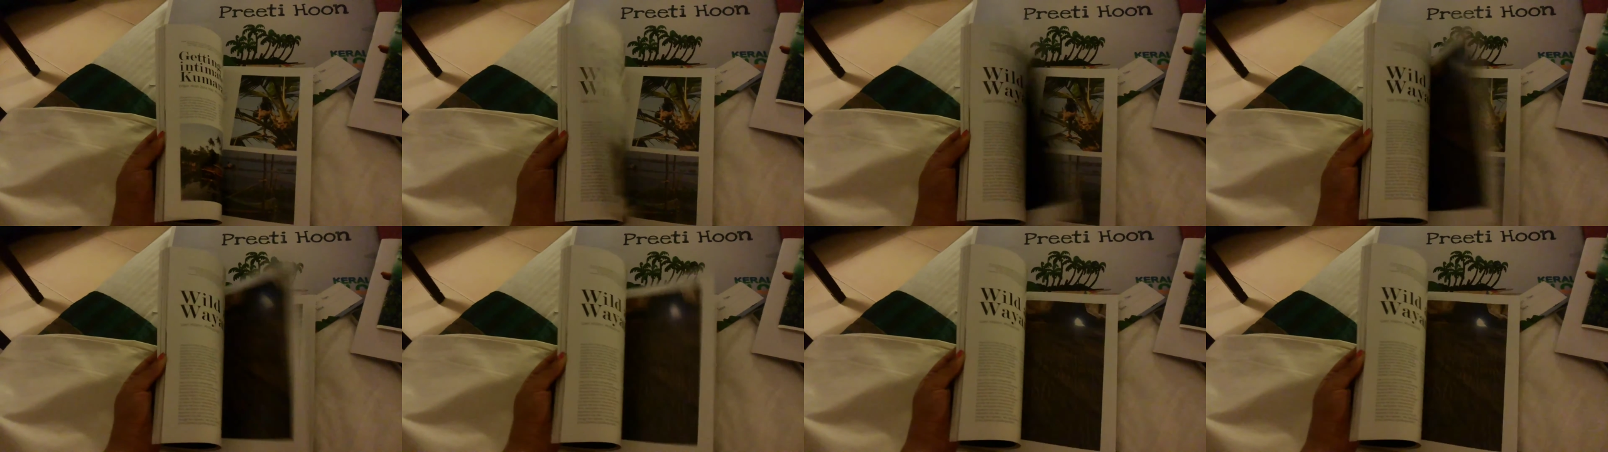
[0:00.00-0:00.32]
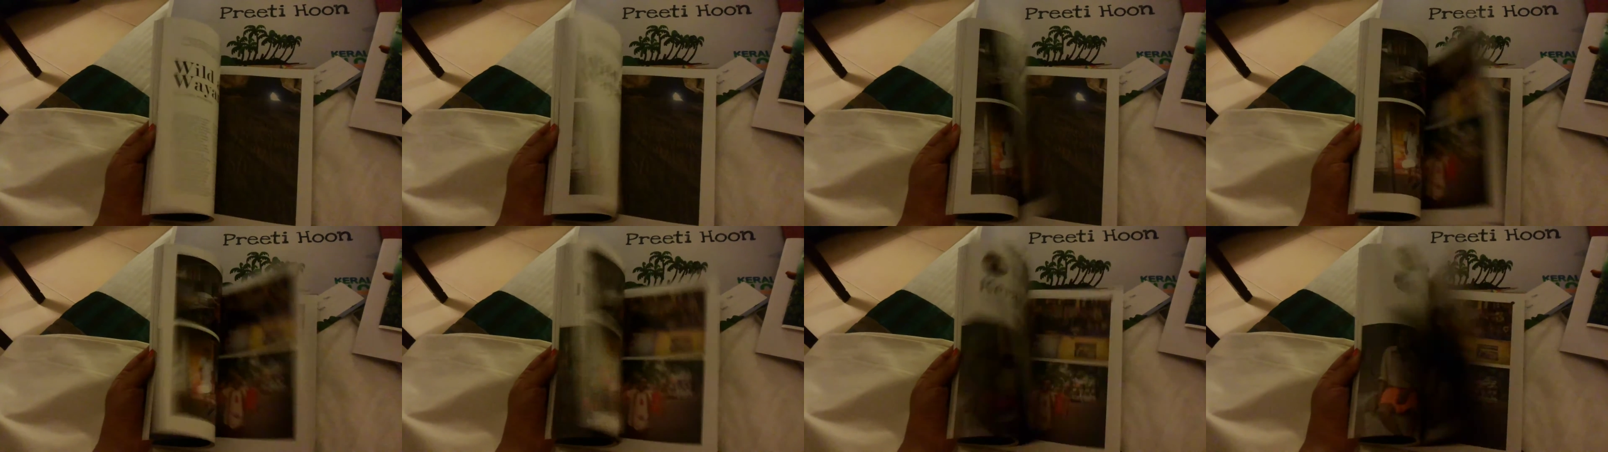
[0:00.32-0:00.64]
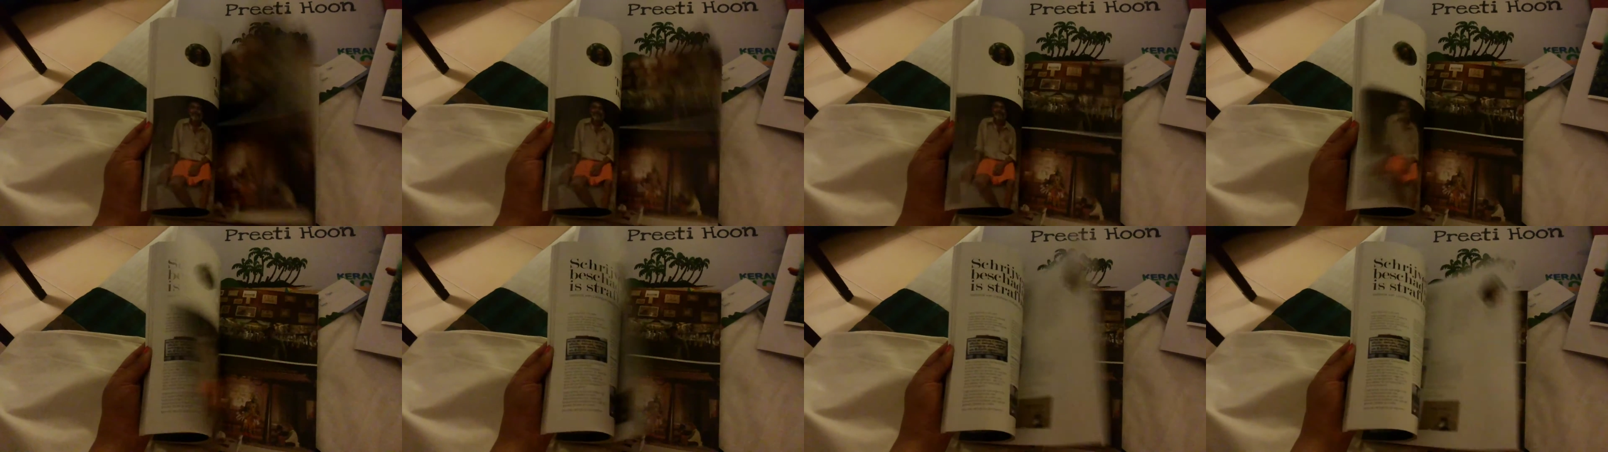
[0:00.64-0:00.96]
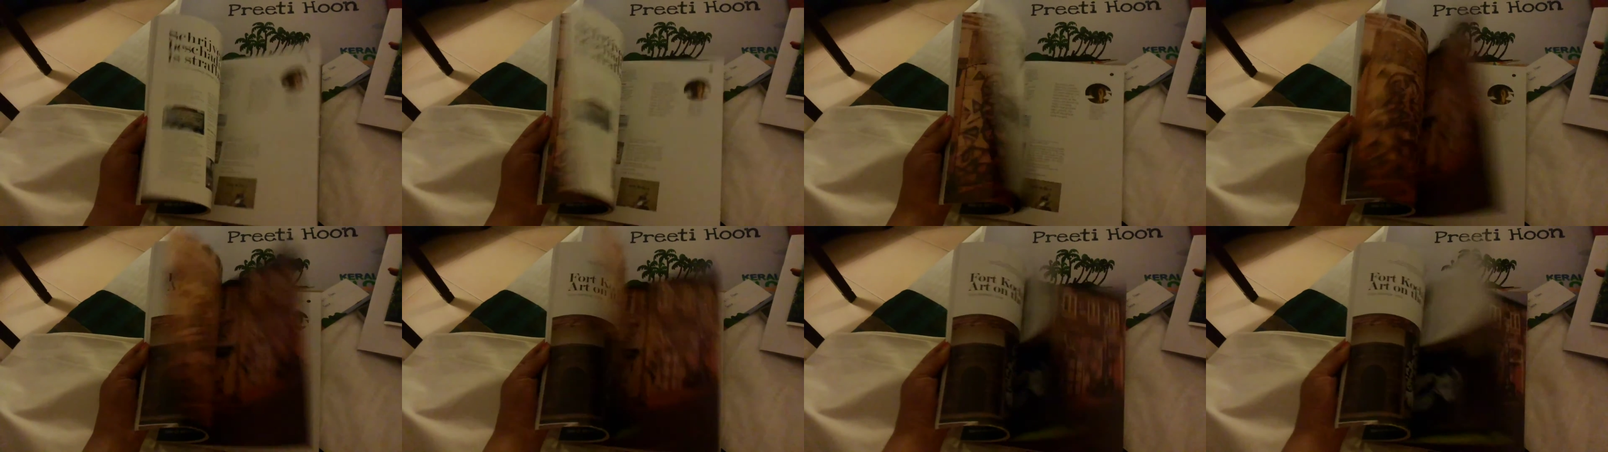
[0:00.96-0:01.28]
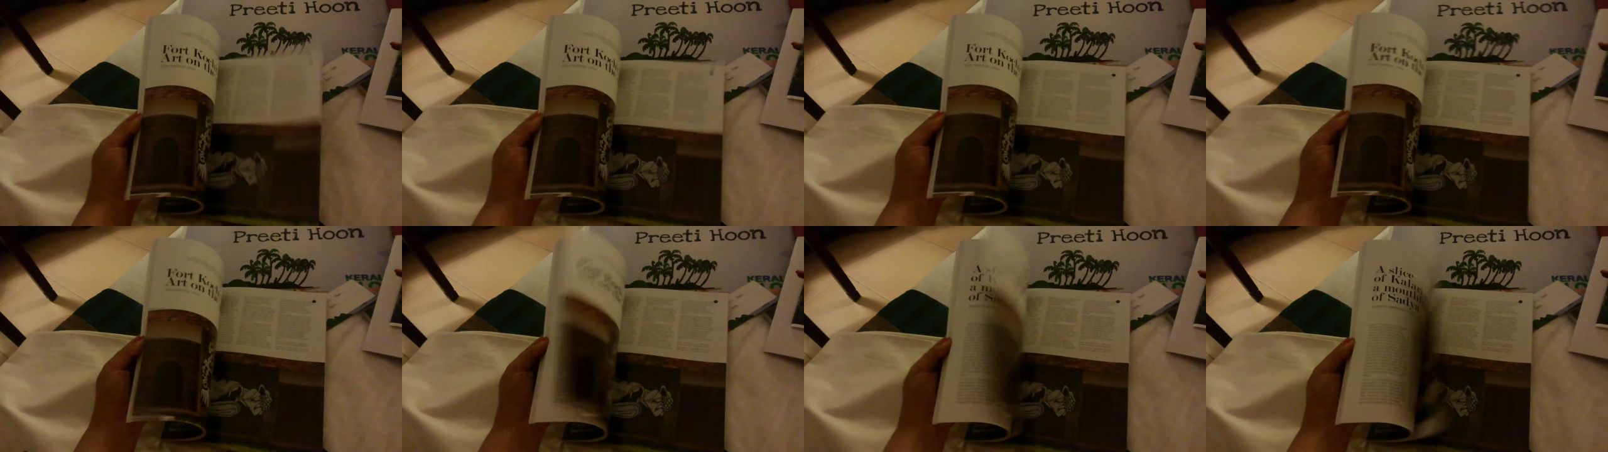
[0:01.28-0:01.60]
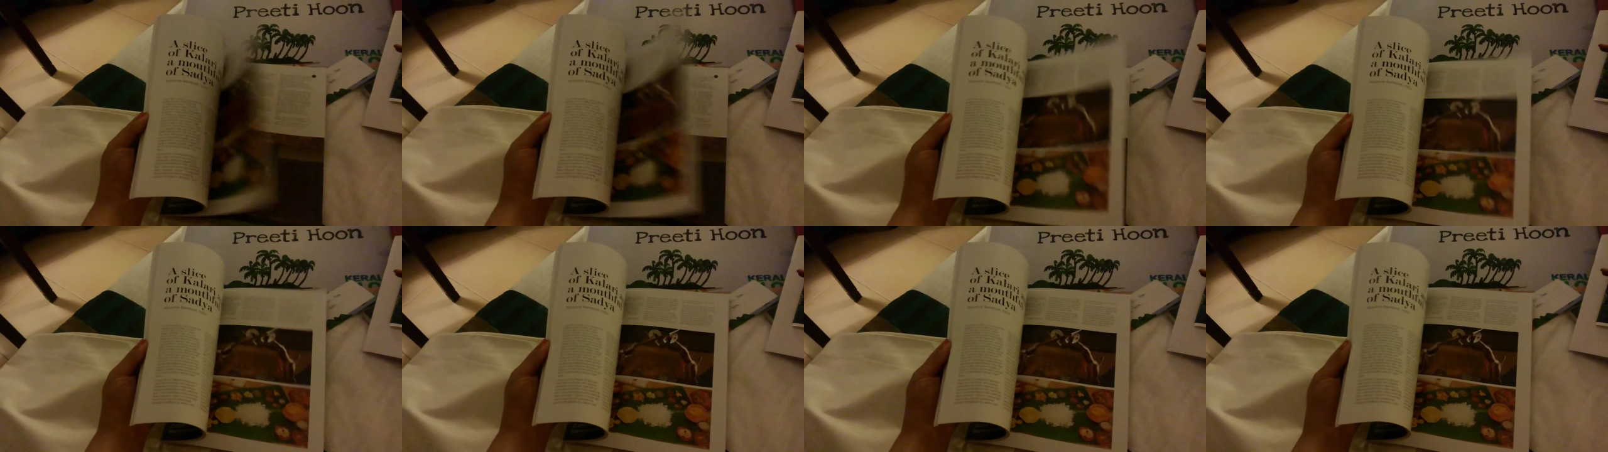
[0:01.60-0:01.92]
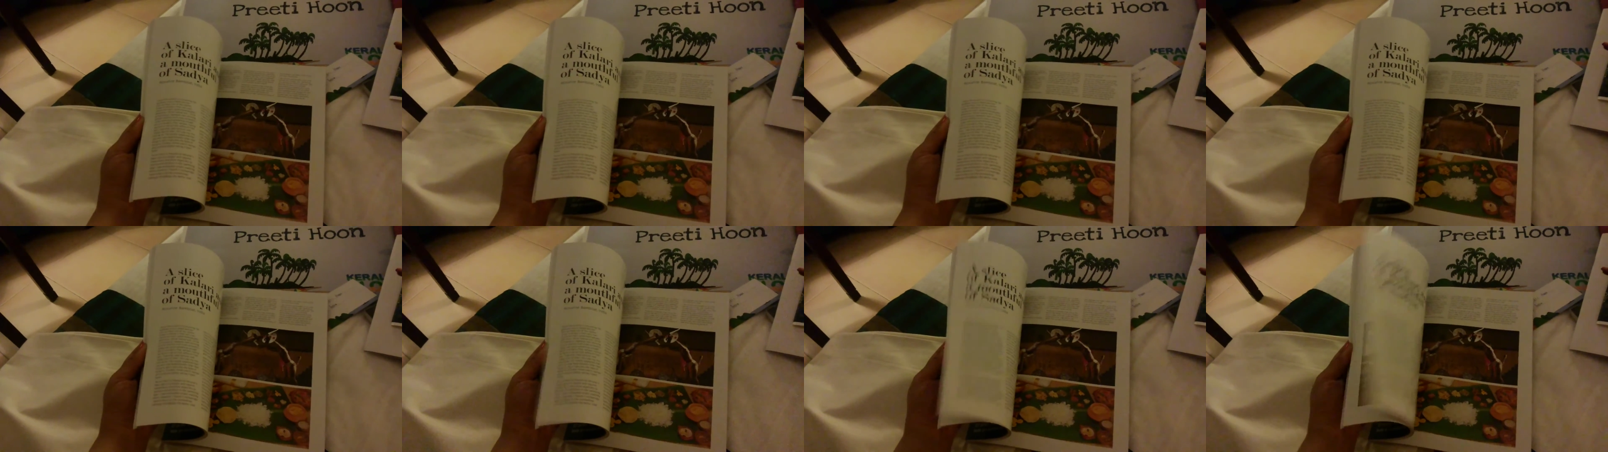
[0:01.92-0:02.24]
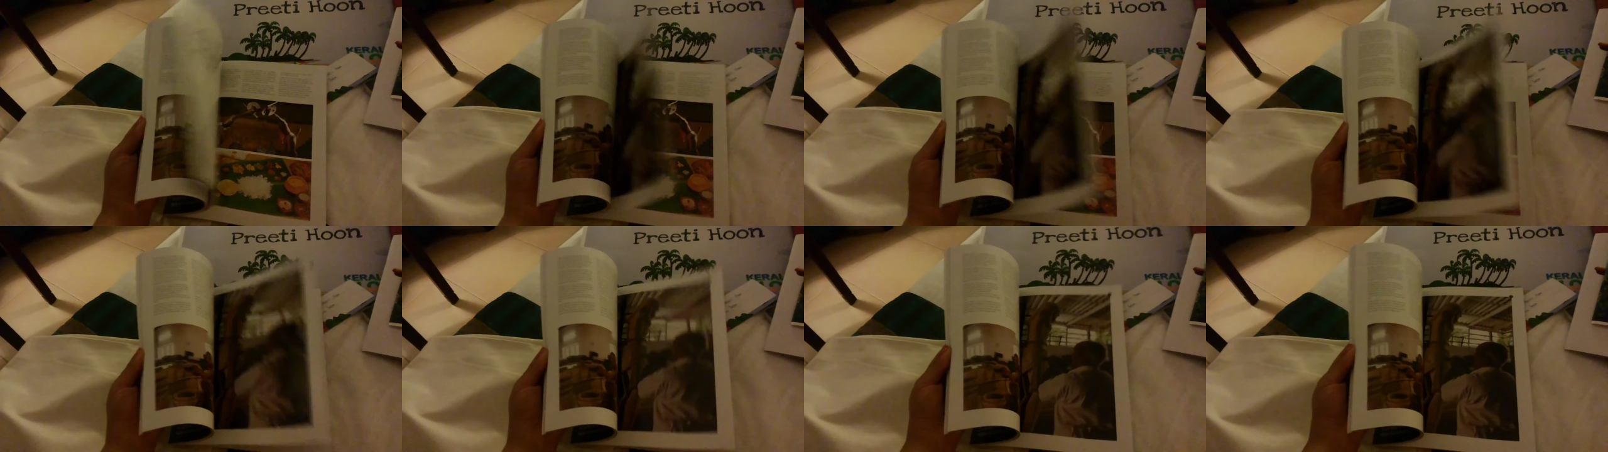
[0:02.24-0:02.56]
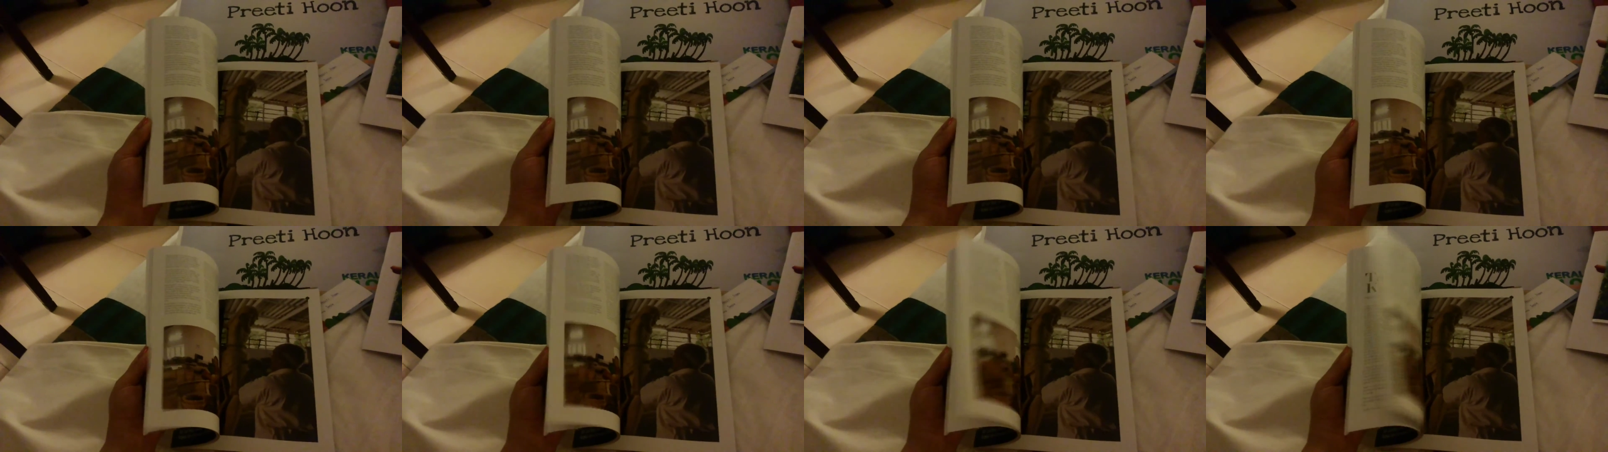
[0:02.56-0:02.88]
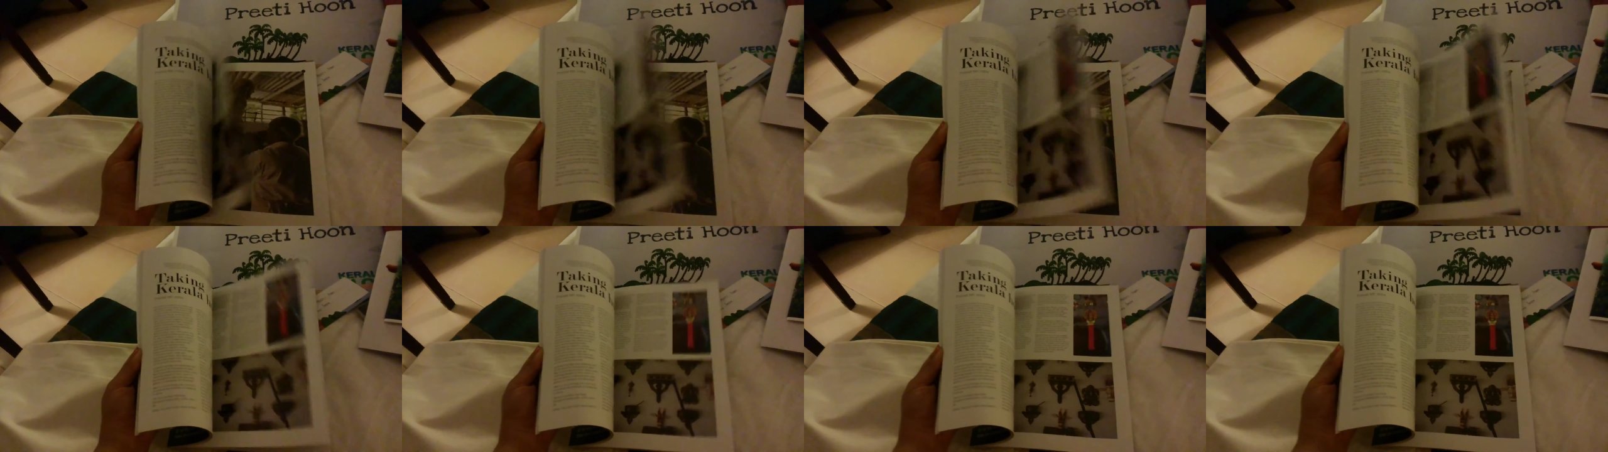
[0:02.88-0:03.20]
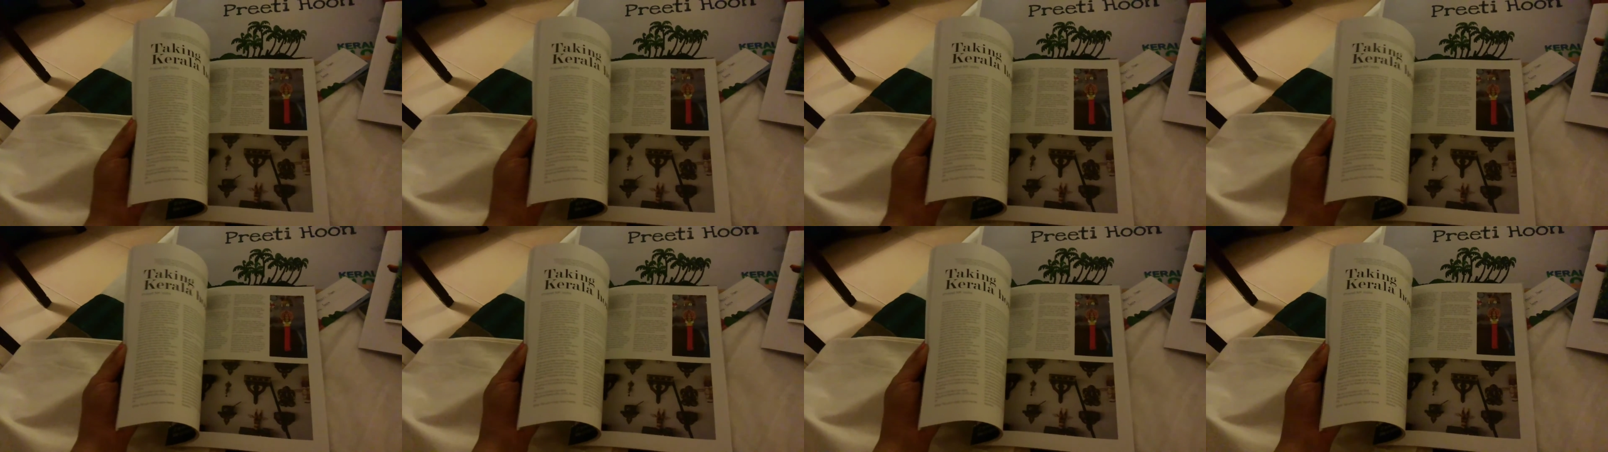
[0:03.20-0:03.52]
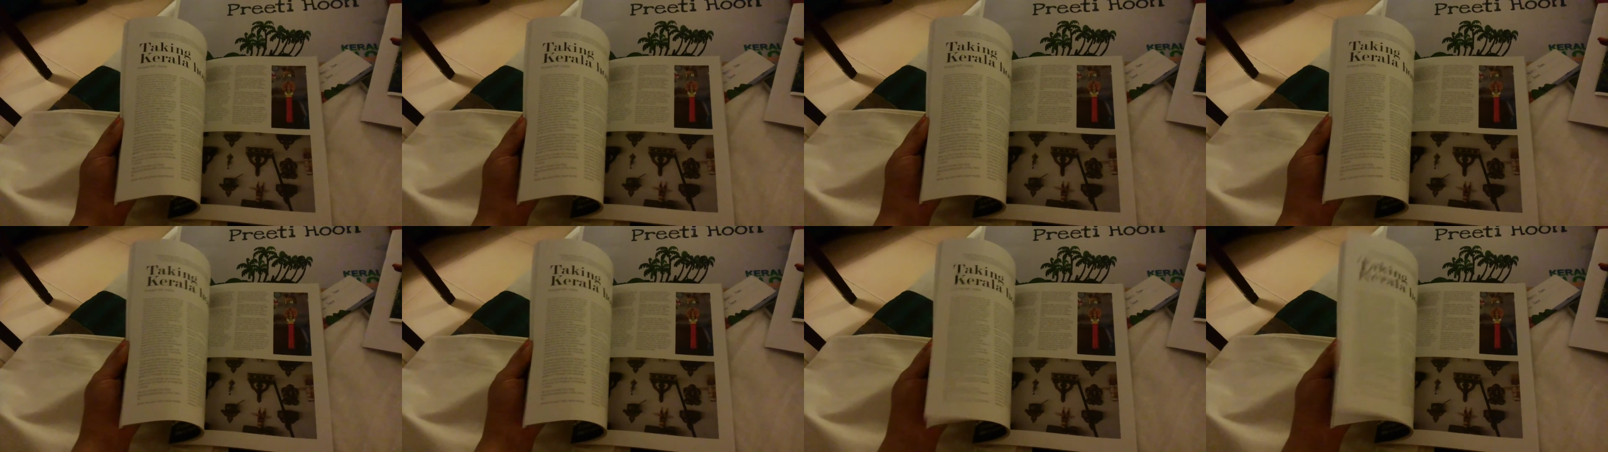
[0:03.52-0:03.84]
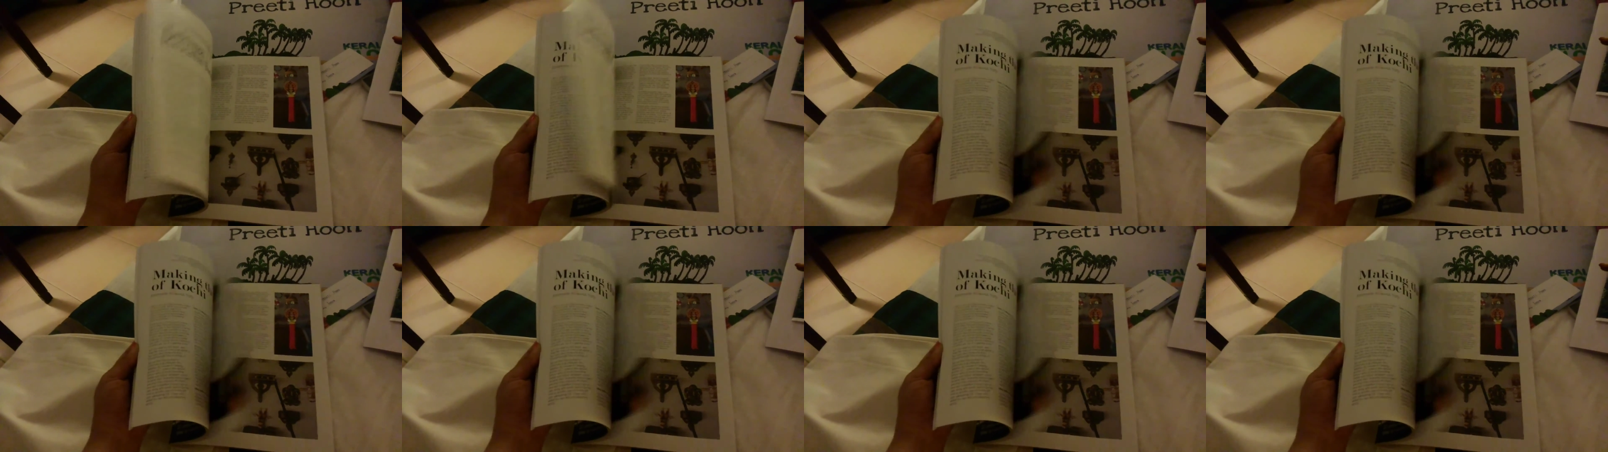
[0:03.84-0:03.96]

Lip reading: (no speaker visible)